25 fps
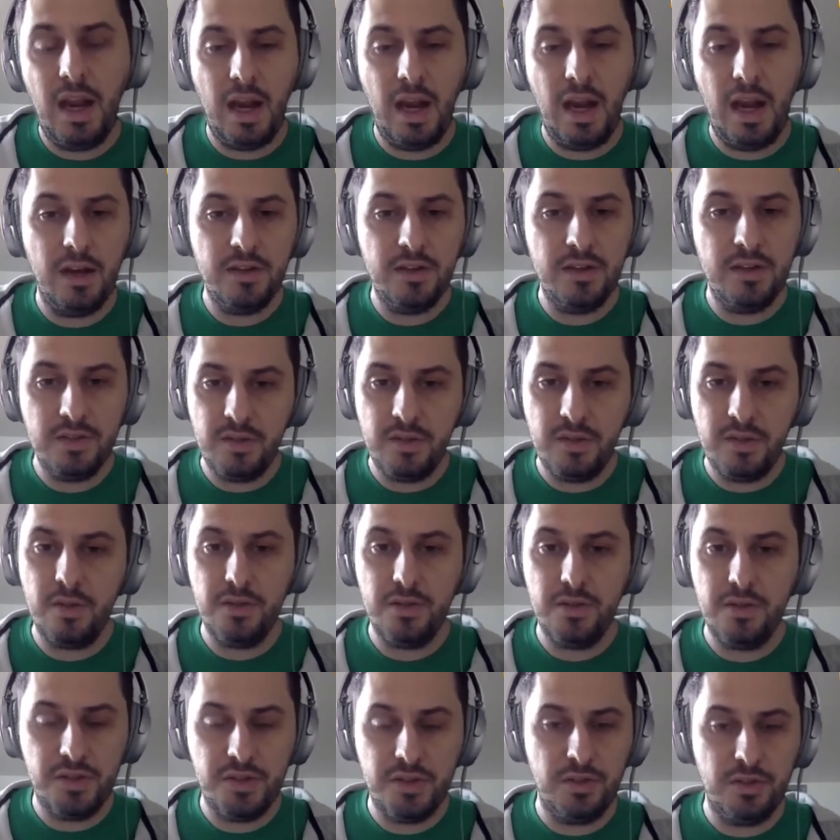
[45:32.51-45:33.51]
And
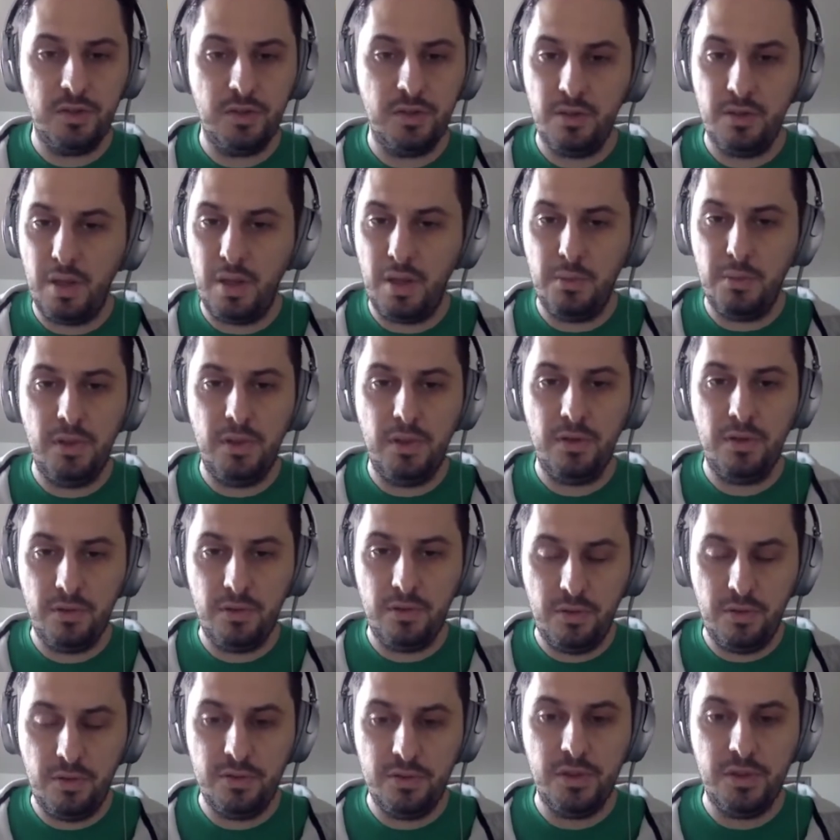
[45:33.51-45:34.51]
there's
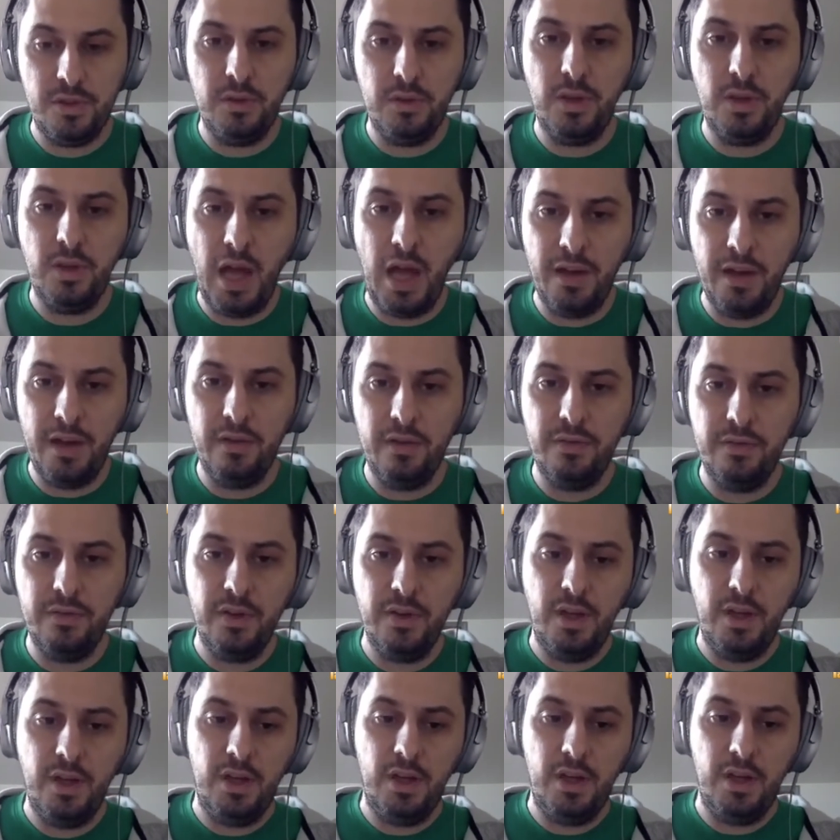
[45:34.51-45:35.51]
a lot
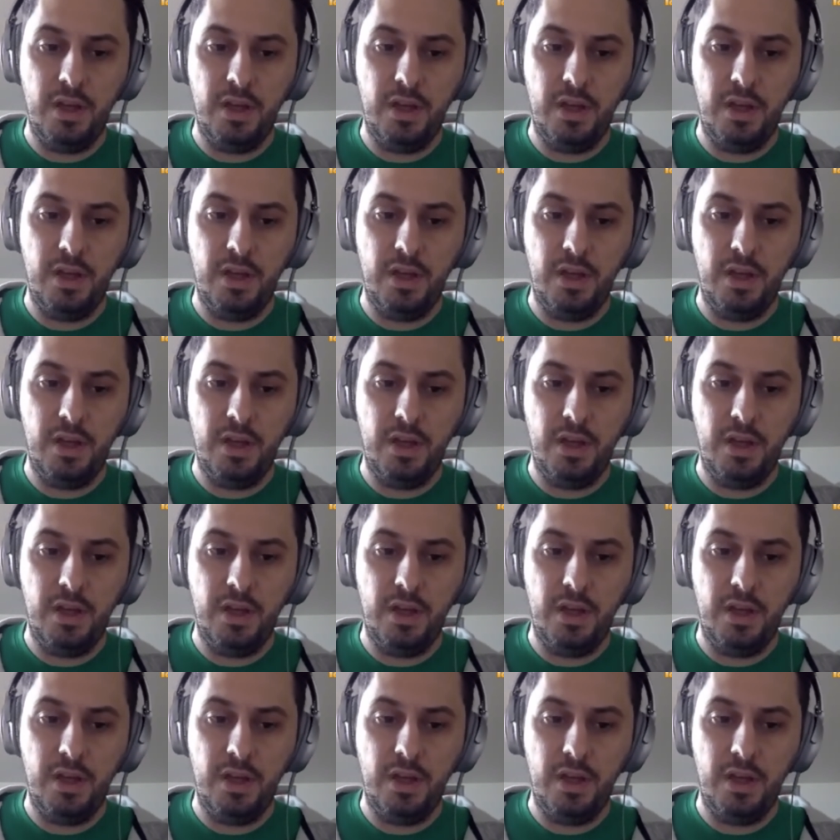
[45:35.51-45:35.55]
of